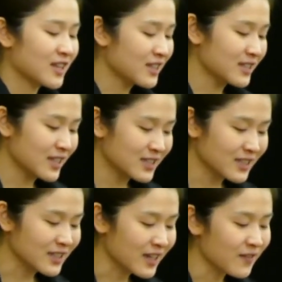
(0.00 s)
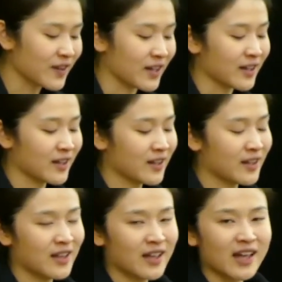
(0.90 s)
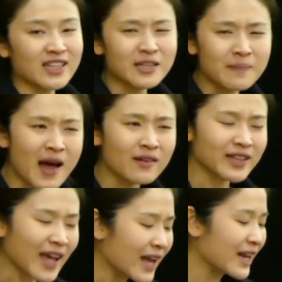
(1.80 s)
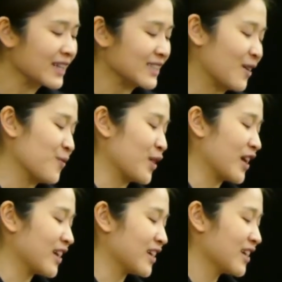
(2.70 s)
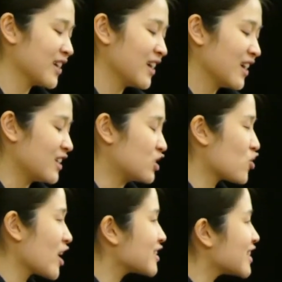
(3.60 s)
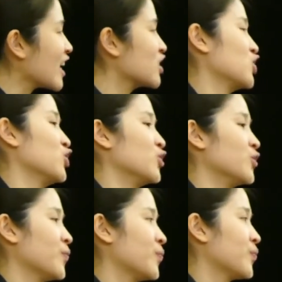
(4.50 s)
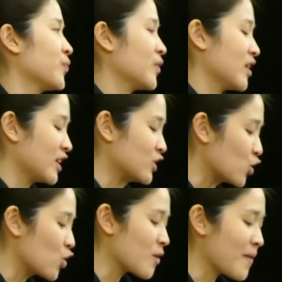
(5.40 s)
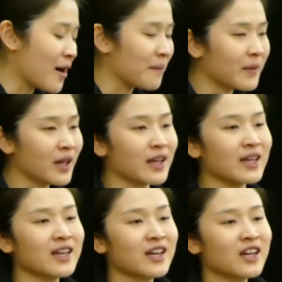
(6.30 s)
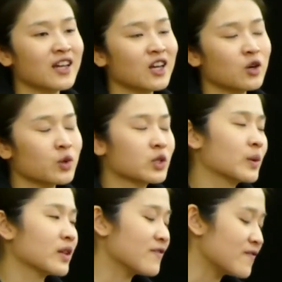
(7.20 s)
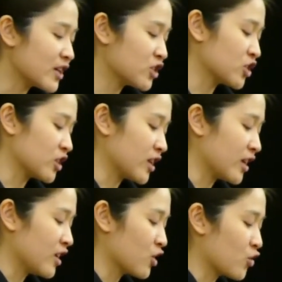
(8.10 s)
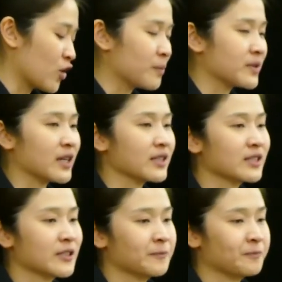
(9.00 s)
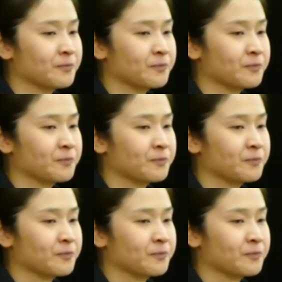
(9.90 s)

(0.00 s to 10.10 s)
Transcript: This isn't giving. It's about gaining something. It's transactional. It's all about me, which will eventually corrupt us.